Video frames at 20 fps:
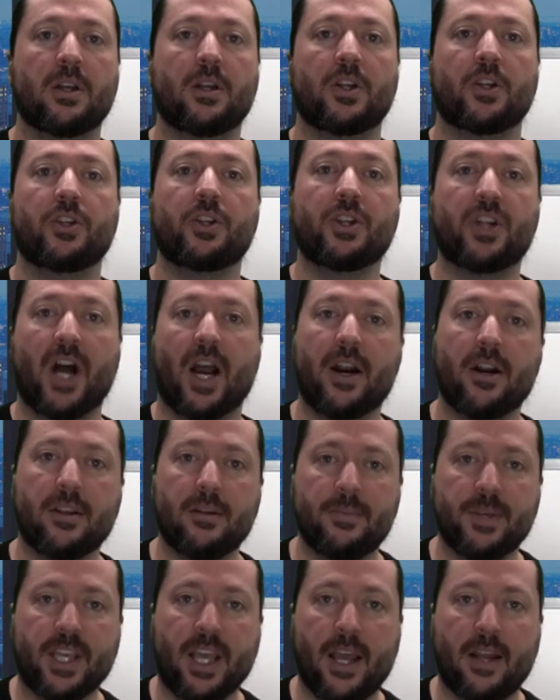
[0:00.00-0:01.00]
you'd hire
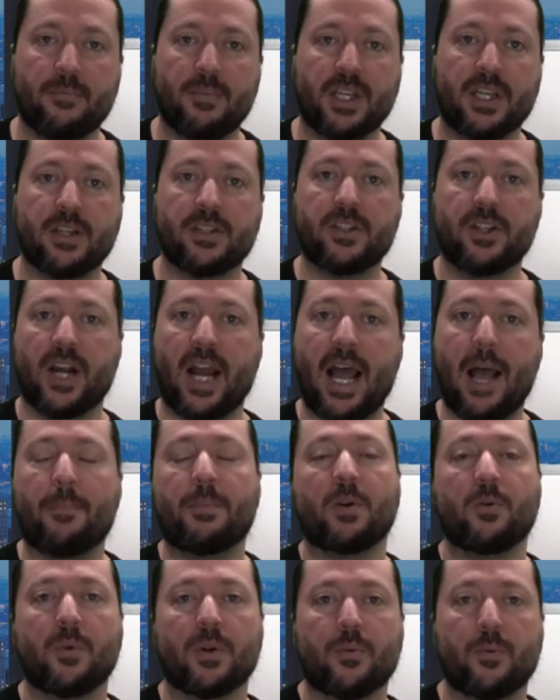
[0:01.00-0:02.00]
them again because you're
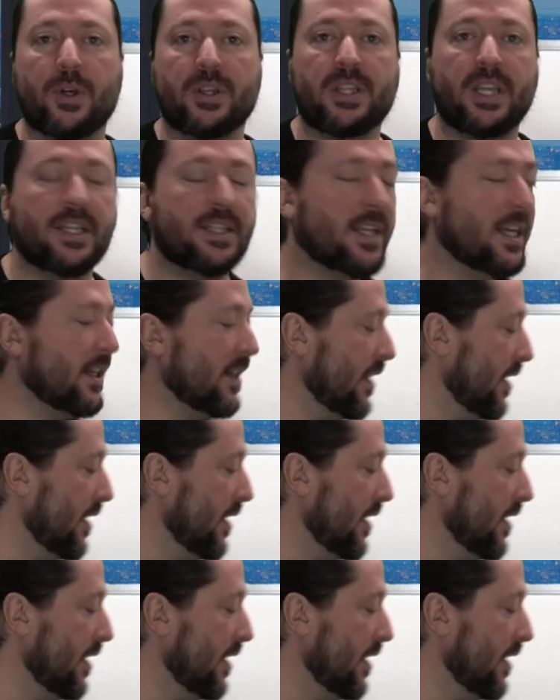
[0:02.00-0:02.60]
happy with what they did.